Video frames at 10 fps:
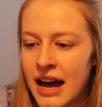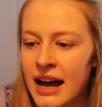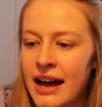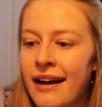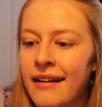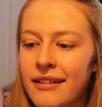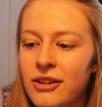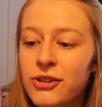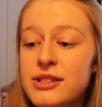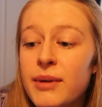I
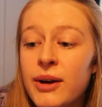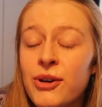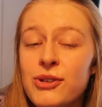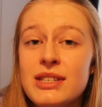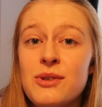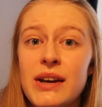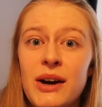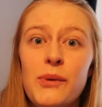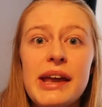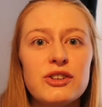learned about OT when
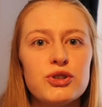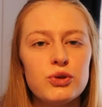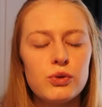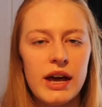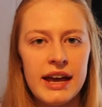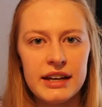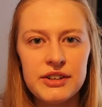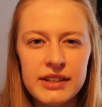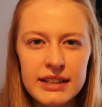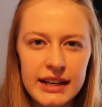I went to a
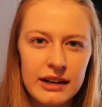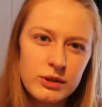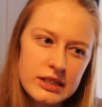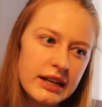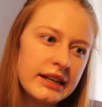career counselor,